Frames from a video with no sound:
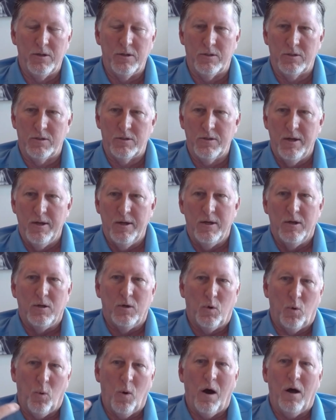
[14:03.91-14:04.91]
It's
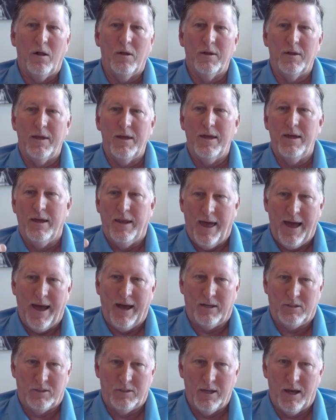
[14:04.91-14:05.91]
quality and
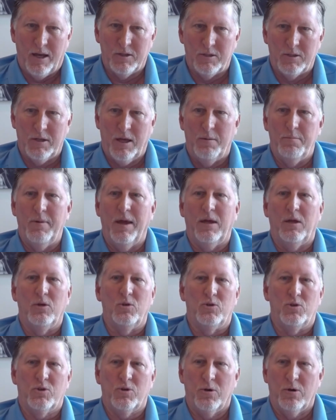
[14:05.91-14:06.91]
access and making
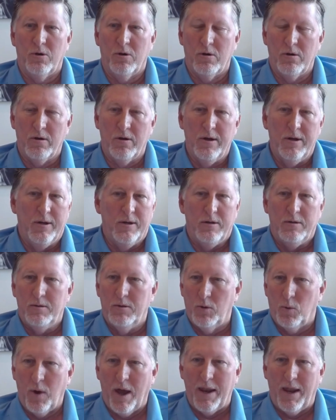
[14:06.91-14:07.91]
sure
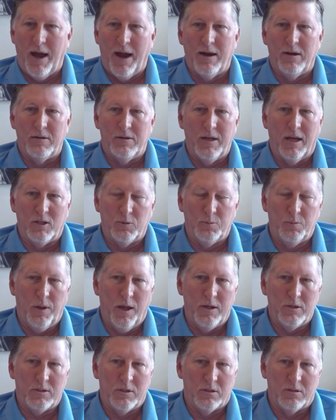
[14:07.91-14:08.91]
the right hire takes
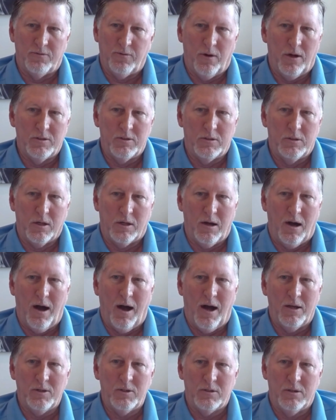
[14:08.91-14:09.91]
place. Because for us, the
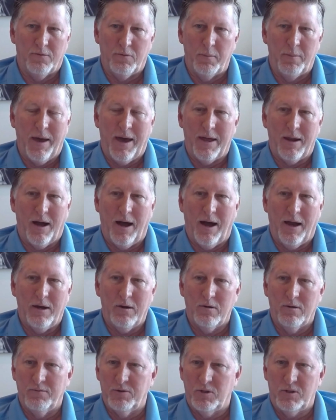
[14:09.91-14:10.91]
cost of a bad
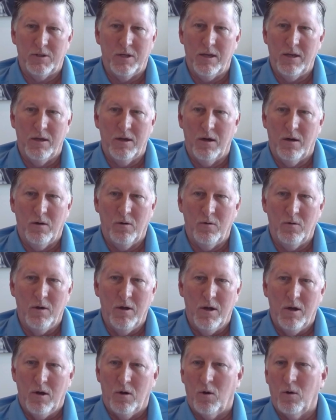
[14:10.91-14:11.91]
hire of a CEO
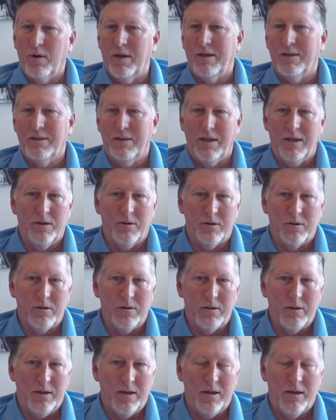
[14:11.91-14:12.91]
or a
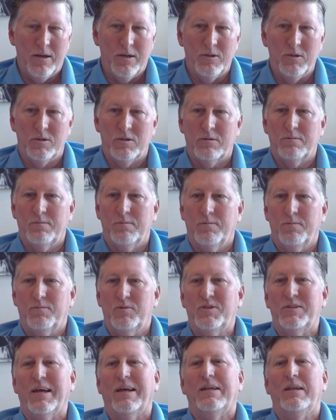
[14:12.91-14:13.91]
leader is
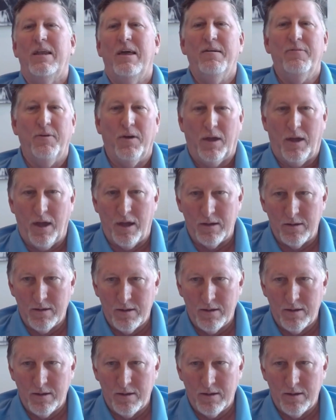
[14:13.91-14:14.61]
significant.